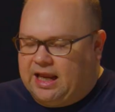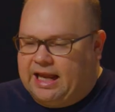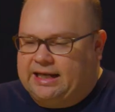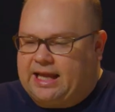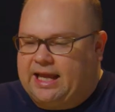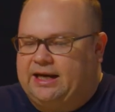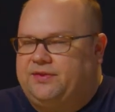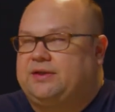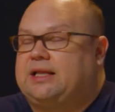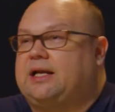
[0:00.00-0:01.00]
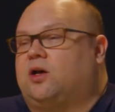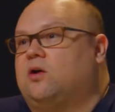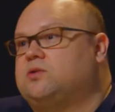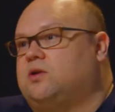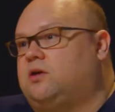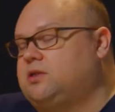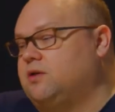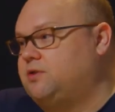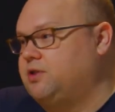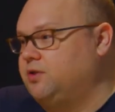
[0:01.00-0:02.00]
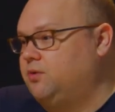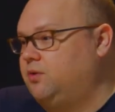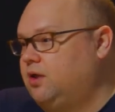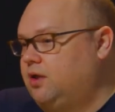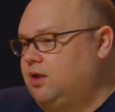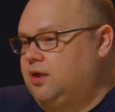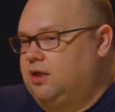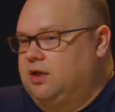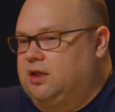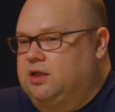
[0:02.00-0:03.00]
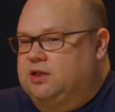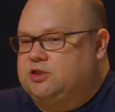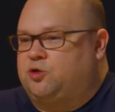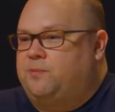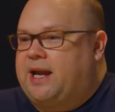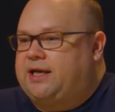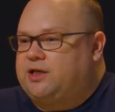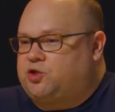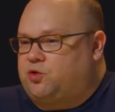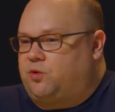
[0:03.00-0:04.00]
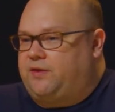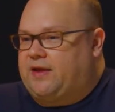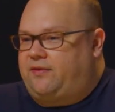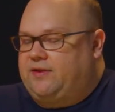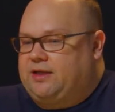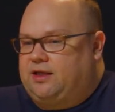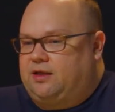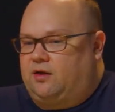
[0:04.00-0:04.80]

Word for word: and and I think that goes also to to making sure that the